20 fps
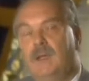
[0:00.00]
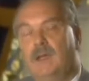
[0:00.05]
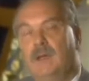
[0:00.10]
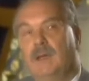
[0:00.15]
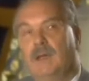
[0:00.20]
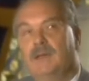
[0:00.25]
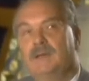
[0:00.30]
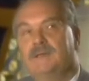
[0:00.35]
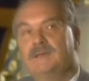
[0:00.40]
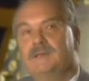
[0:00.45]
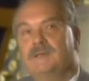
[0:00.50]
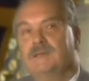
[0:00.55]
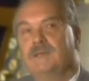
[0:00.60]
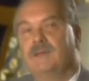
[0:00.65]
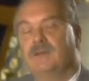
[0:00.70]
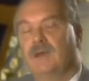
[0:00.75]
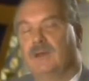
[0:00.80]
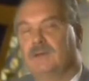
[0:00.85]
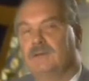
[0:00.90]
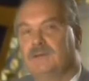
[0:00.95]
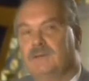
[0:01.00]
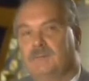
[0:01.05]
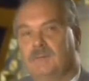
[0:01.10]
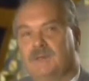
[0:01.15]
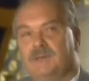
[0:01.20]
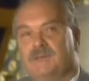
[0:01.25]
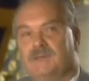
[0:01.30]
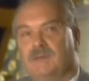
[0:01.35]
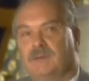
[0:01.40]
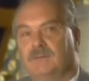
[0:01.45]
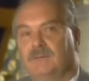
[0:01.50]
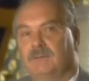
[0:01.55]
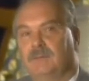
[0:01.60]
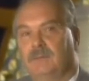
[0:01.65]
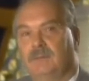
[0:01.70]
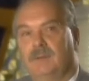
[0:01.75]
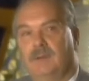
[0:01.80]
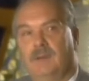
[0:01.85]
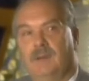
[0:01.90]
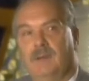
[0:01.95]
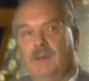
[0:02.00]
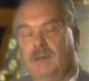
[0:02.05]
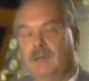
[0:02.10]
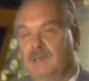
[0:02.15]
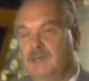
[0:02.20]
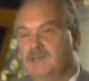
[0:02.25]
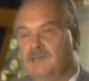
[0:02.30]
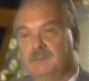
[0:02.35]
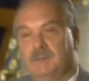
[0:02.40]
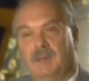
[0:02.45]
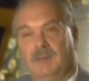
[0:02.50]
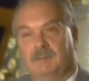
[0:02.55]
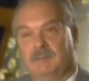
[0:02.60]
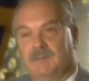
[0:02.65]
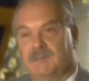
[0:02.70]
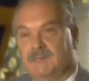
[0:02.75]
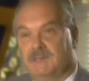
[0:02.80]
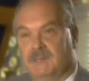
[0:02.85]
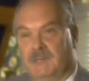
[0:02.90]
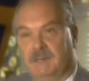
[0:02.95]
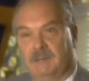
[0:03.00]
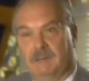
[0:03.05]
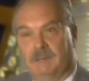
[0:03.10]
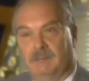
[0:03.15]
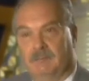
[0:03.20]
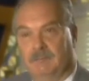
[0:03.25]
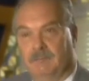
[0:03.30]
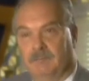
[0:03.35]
And I thought to myself, He's made a mistake.